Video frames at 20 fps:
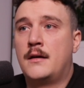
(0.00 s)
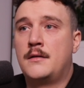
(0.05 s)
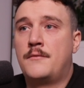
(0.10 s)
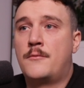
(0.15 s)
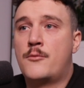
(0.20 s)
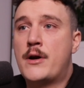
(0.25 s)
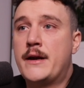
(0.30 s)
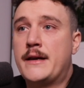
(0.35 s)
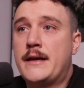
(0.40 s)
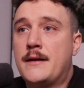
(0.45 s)

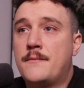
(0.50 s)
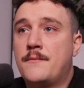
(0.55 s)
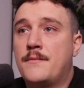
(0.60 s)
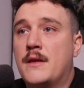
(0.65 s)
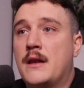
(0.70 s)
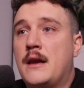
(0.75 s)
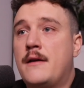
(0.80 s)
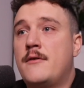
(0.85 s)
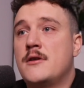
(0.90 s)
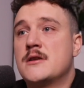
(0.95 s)
Writing
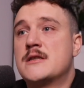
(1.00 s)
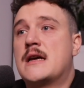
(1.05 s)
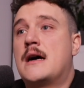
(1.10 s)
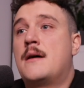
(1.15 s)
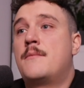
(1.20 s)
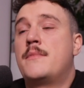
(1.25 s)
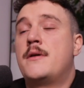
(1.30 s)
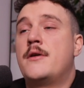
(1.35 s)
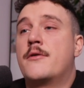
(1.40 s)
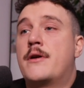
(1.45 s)
levels
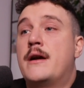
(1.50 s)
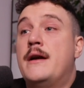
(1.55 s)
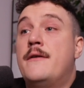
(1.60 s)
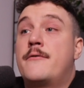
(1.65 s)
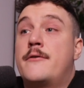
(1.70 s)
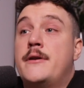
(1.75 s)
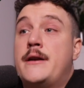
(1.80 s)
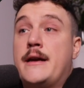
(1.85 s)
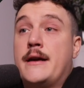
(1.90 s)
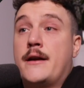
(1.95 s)
up your
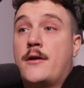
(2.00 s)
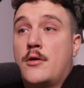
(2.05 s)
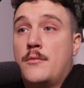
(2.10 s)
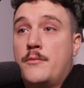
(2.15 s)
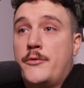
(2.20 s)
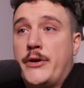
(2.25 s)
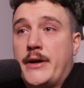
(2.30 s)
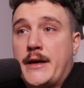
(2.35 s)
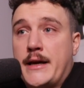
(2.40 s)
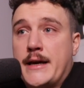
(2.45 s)
everyday
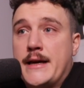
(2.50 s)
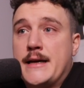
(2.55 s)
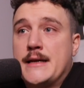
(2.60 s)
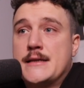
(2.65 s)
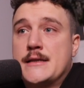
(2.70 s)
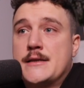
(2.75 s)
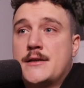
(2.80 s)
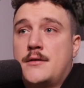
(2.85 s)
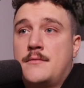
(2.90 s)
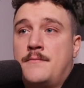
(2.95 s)

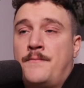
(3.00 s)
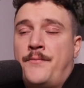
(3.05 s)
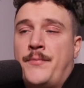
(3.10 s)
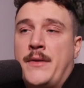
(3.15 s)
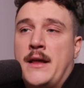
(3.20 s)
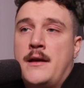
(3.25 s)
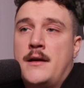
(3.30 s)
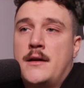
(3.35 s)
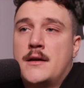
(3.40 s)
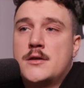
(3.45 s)
communication.
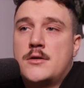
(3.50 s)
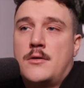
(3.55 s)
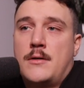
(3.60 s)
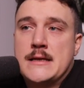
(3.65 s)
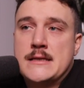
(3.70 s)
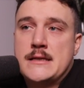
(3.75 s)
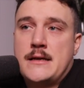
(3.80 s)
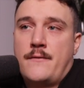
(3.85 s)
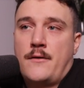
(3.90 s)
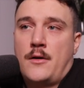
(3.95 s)
So
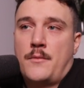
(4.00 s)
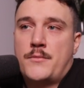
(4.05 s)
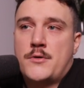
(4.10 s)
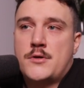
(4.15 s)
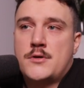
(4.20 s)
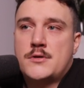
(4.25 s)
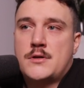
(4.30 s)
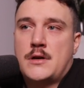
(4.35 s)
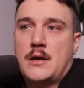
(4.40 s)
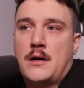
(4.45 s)
as
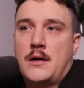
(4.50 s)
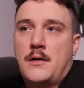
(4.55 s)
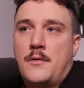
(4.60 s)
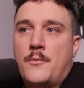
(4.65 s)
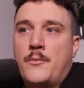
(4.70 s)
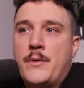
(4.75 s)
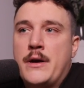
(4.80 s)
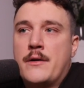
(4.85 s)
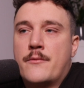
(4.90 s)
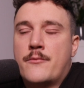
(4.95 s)
developers,
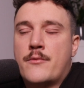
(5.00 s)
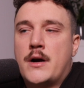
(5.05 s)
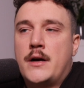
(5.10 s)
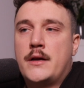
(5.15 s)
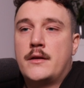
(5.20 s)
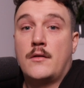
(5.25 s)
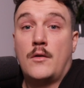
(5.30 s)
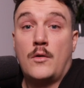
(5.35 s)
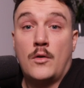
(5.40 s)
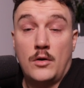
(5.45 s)
we
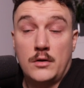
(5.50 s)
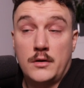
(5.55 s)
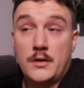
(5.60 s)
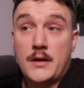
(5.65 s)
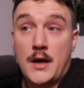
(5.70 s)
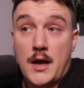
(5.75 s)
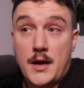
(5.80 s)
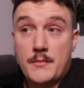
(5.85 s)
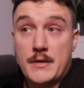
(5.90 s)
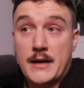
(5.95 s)
write all the
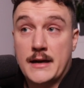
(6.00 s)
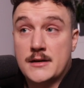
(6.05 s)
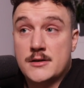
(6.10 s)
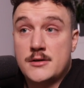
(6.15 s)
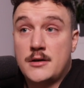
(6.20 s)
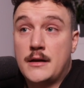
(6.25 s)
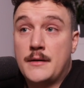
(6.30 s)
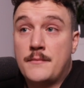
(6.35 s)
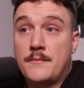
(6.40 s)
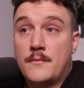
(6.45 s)
time,
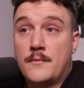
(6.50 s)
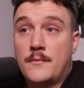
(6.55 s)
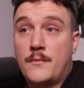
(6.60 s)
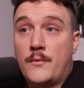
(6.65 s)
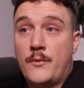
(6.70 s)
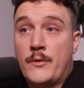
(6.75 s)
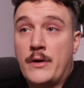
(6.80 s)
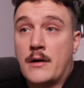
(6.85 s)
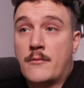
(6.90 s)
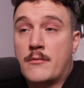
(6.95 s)
actually.
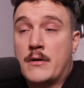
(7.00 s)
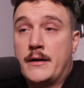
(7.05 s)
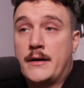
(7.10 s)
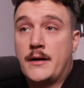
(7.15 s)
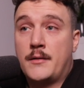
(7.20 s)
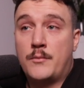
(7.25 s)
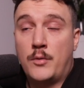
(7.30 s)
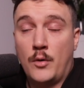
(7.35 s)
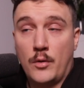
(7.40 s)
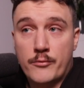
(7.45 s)
We are
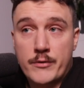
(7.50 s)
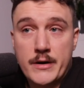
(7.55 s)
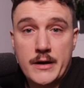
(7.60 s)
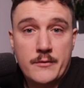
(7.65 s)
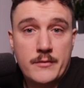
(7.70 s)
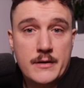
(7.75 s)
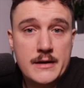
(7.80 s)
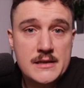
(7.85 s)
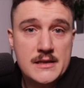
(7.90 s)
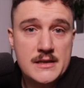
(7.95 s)
writing pull
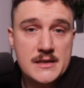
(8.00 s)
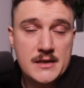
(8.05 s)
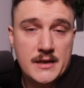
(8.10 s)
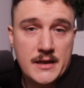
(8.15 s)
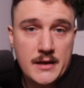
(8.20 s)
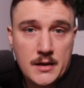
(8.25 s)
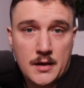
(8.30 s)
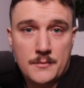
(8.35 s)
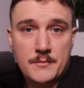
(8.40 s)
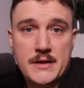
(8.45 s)
requests,
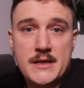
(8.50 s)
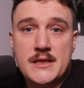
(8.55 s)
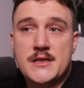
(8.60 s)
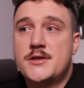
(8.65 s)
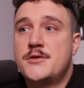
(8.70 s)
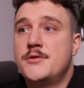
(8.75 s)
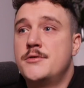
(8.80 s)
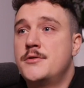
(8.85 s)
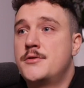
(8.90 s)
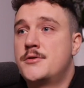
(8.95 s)
GitHub
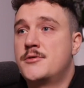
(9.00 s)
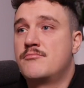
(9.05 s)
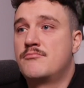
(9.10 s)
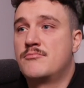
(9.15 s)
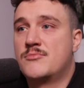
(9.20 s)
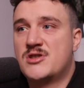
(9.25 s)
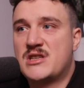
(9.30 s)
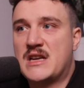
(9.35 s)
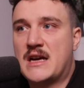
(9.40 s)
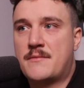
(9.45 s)
issues,
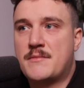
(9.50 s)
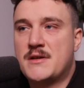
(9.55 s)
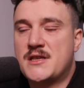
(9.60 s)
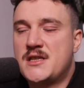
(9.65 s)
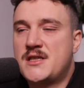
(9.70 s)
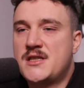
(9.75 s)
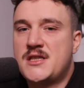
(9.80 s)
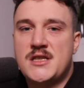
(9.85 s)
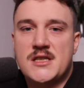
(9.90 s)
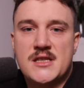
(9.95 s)
Slack
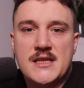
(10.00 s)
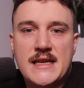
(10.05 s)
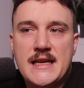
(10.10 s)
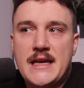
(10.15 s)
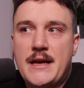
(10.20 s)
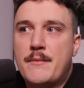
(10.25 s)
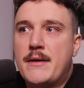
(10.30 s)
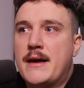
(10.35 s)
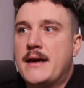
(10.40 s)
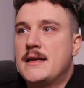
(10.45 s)
messages,
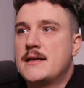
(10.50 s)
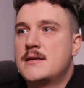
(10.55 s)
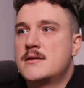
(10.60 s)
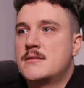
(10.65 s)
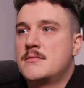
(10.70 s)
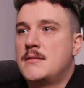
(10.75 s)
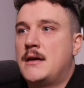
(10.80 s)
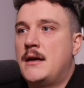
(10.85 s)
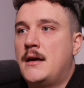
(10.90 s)
emails.